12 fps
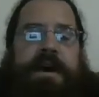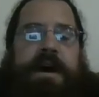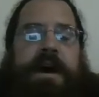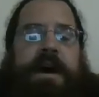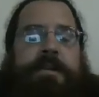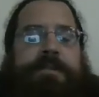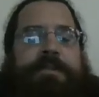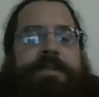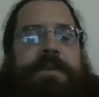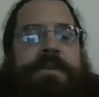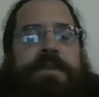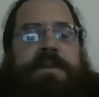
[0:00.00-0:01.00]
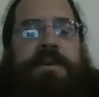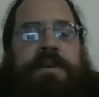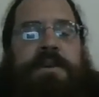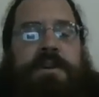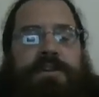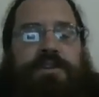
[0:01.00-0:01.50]

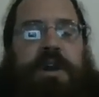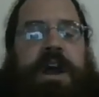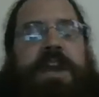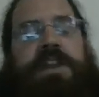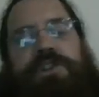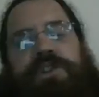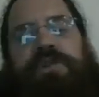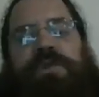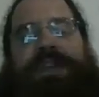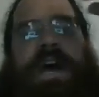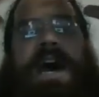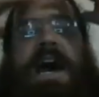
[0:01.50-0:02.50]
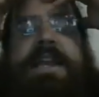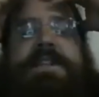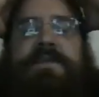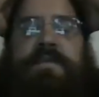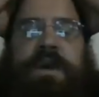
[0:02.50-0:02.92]
Try and choose a height